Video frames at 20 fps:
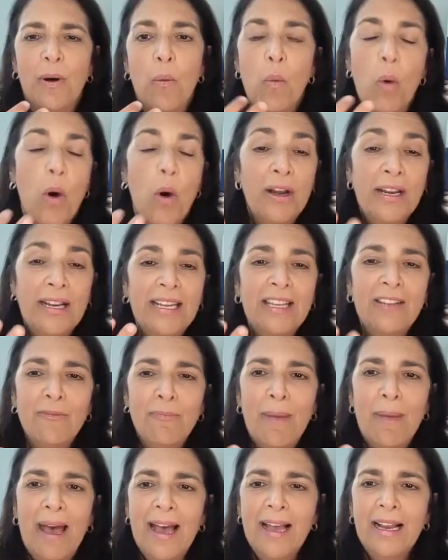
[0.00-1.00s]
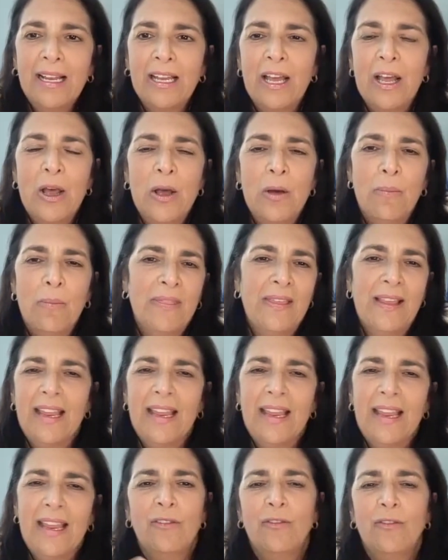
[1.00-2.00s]
want to give back, but they
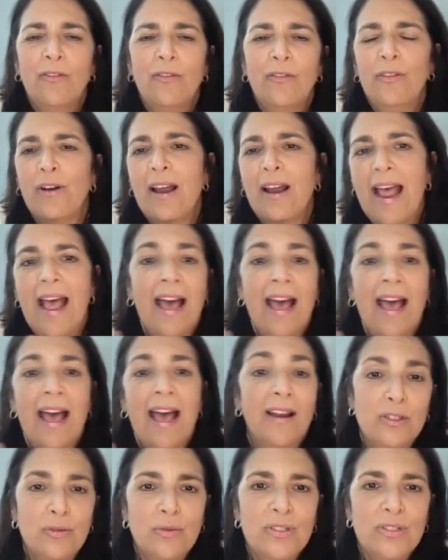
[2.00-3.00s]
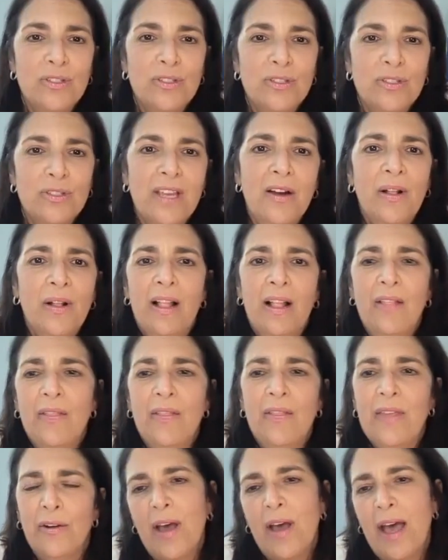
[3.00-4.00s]
can't figure out how to do so.
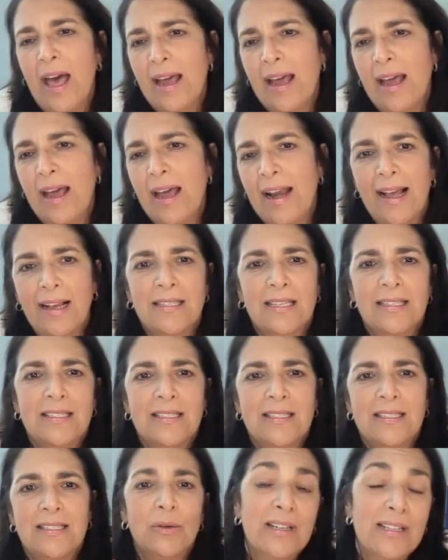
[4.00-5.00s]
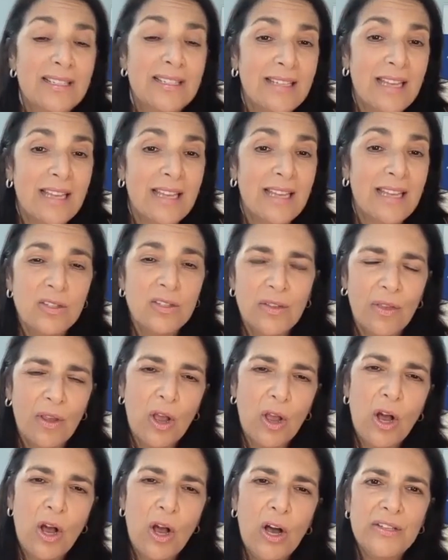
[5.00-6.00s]
They don't know how to access the
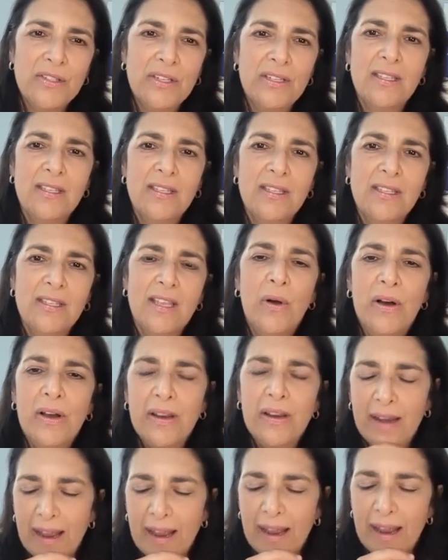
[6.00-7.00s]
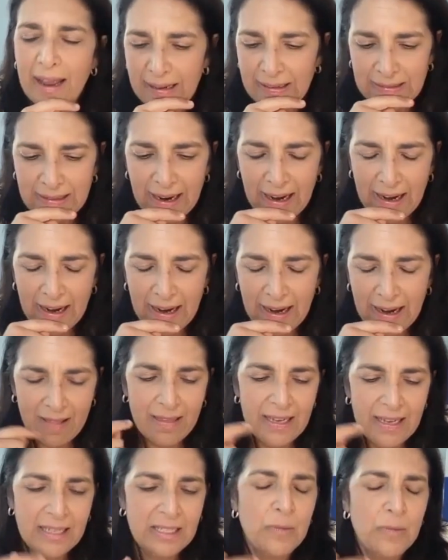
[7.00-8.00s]
organizations or the causes they want. And
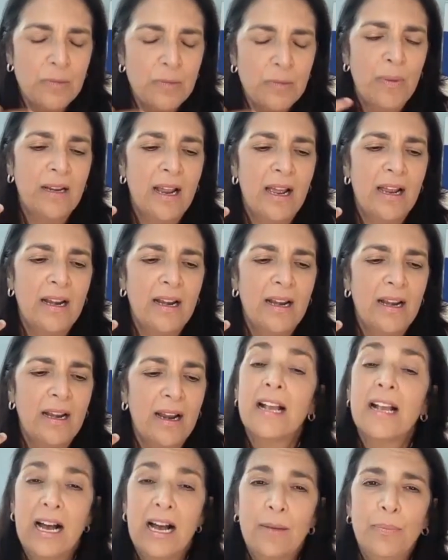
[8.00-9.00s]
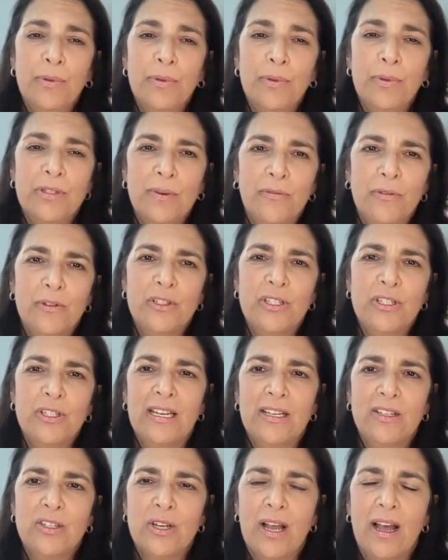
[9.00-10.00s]
I think it's been an accomplishment for
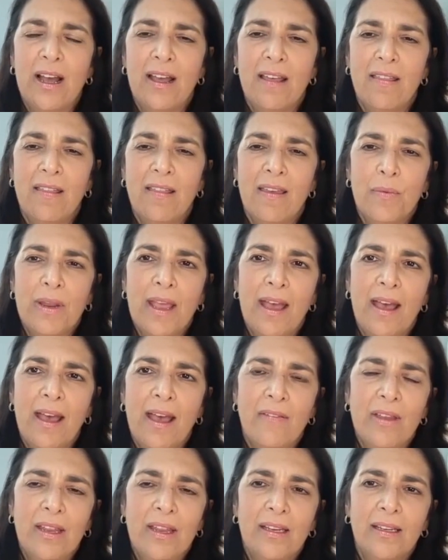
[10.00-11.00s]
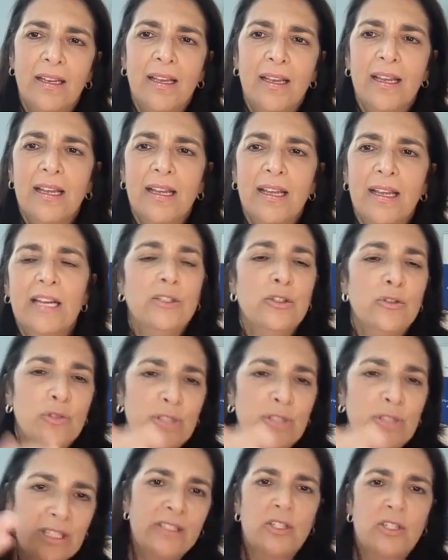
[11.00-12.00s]
THI that we have a due
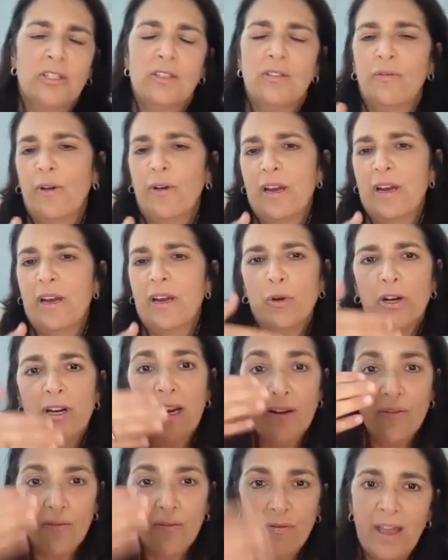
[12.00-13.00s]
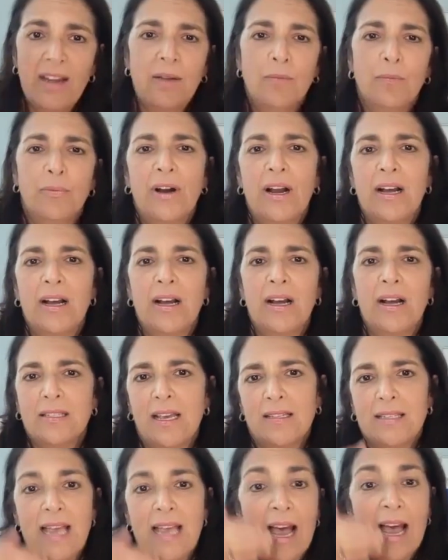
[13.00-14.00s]
diligence framework and a vetting
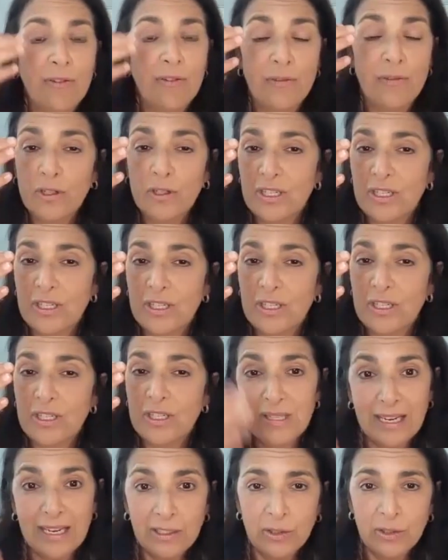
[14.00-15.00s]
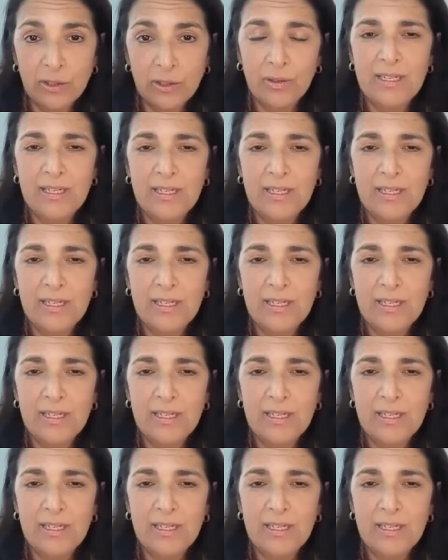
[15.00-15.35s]
process, half of our teams in